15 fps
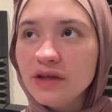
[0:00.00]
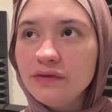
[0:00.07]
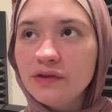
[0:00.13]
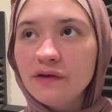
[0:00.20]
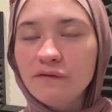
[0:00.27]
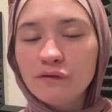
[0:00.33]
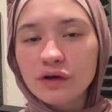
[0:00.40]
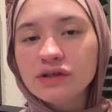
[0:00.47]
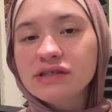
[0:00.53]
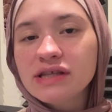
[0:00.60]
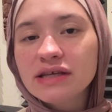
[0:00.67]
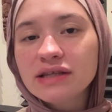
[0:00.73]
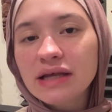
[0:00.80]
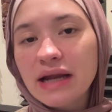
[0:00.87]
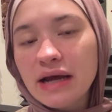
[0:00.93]
the first
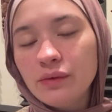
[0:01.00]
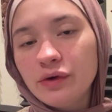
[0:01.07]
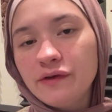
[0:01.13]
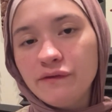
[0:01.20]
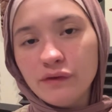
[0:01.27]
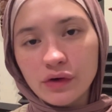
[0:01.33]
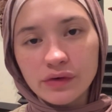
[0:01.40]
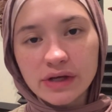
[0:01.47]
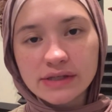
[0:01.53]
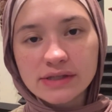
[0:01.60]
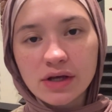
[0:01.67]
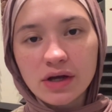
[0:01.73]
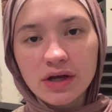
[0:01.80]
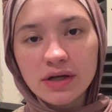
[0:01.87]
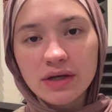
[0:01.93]
thing that I would focus
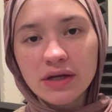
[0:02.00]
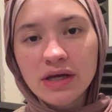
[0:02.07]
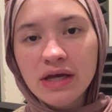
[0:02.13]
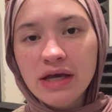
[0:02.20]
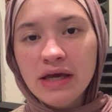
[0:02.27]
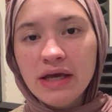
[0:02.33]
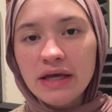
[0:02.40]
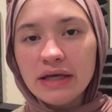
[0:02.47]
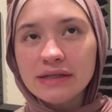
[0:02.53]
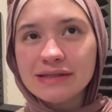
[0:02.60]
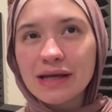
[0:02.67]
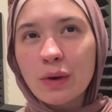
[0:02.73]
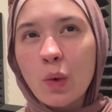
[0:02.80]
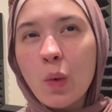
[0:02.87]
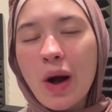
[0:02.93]
on is
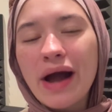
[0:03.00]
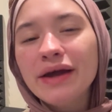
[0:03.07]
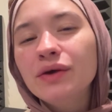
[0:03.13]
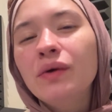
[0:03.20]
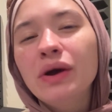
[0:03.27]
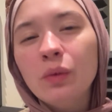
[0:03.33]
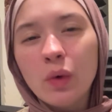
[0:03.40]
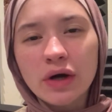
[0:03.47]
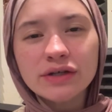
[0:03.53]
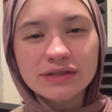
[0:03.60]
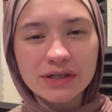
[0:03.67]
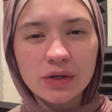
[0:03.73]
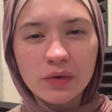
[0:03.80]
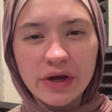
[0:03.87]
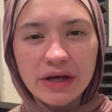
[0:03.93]
like, why do I want
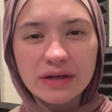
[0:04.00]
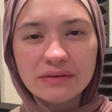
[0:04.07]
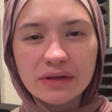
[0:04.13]
to quit?